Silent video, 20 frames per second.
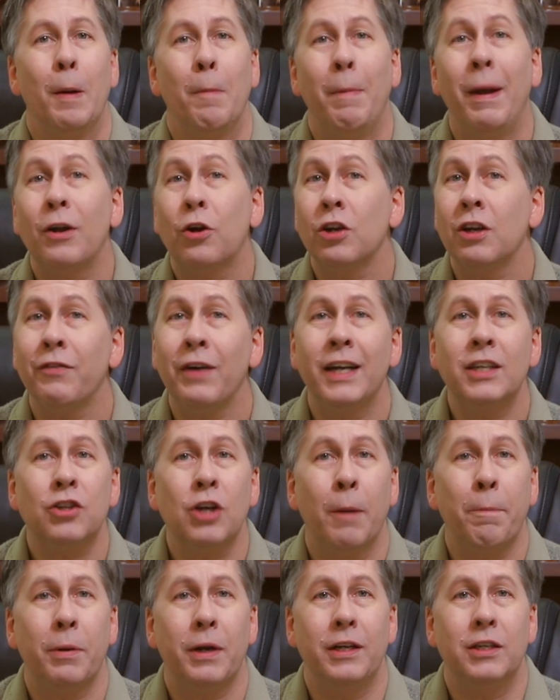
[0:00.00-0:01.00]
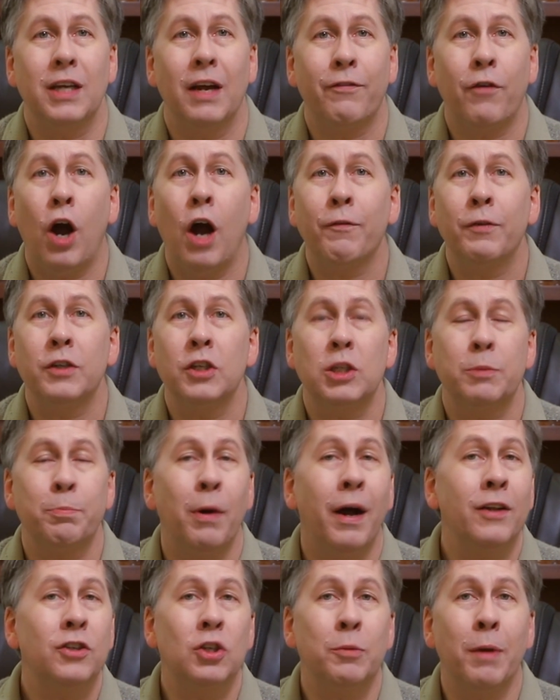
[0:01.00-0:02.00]
Medical device companies have offered to
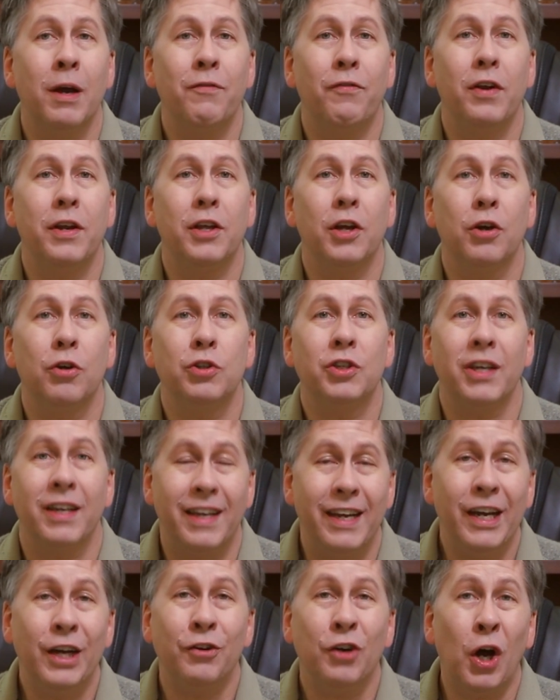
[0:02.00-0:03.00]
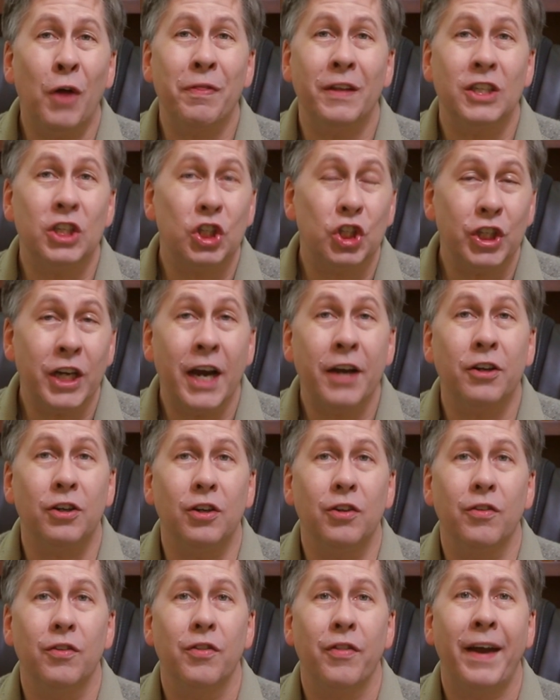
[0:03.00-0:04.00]
sponsor my videos here on this
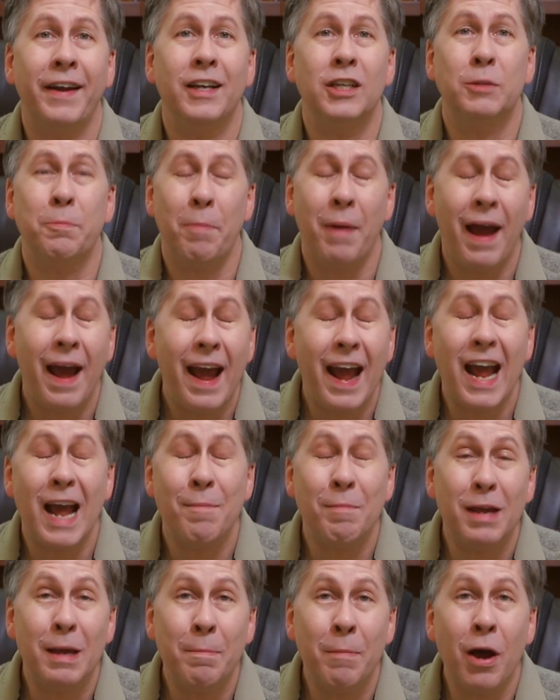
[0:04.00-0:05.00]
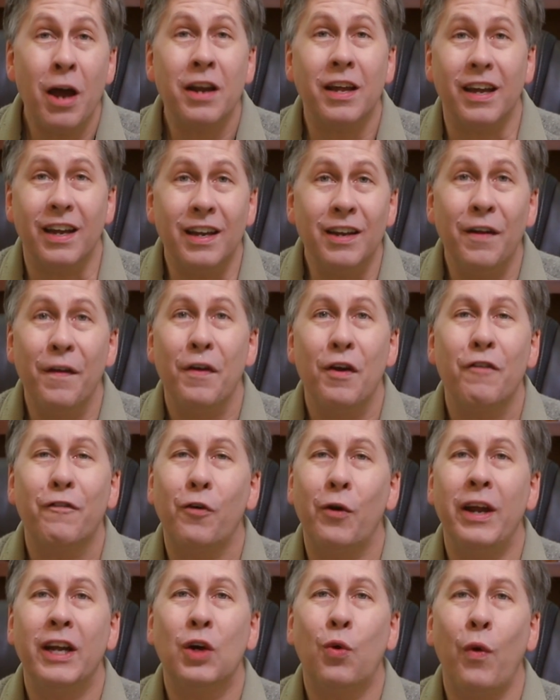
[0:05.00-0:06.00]
channel, that is, pay me money
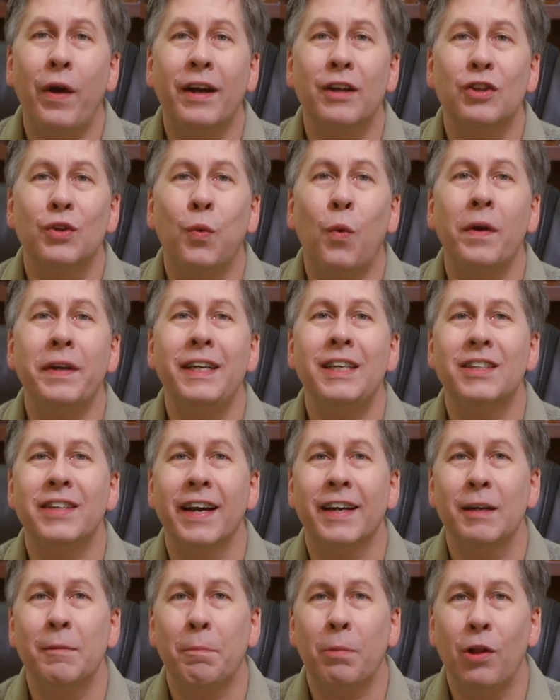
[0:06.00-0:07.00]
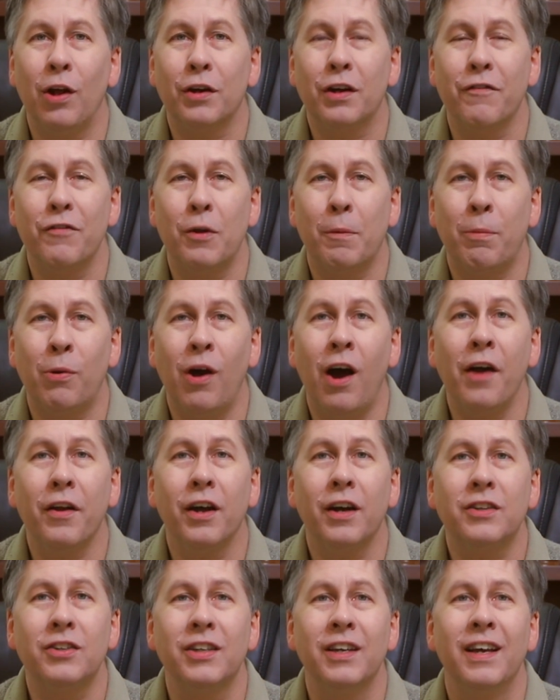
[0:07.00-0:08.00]
for a quick 20 second plug of their
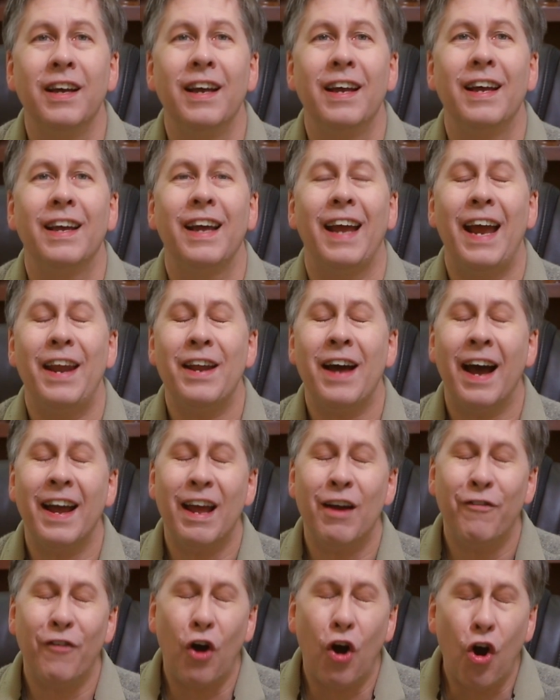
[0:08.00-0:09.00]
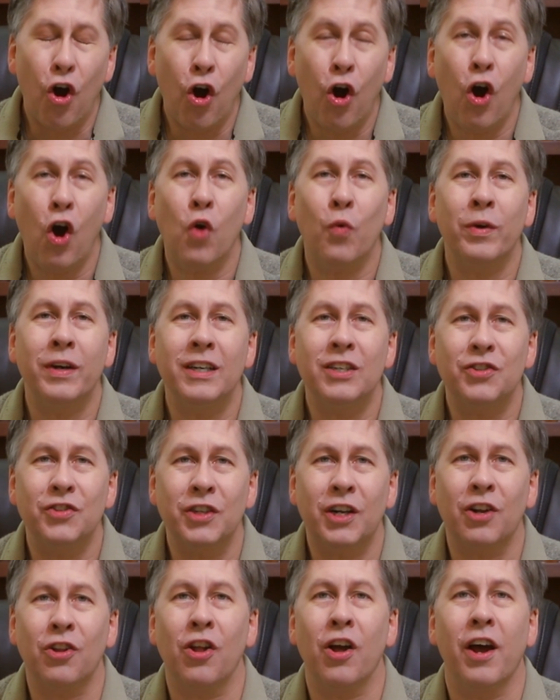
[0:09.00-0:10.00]
product, and I have always
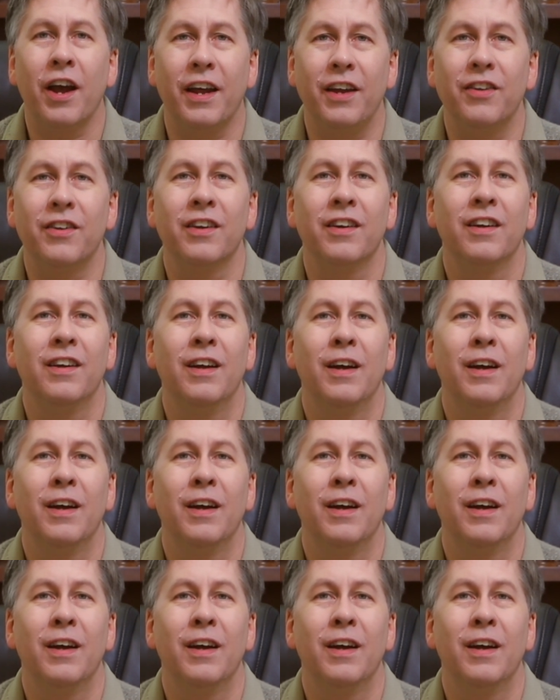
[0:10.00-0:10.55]
declined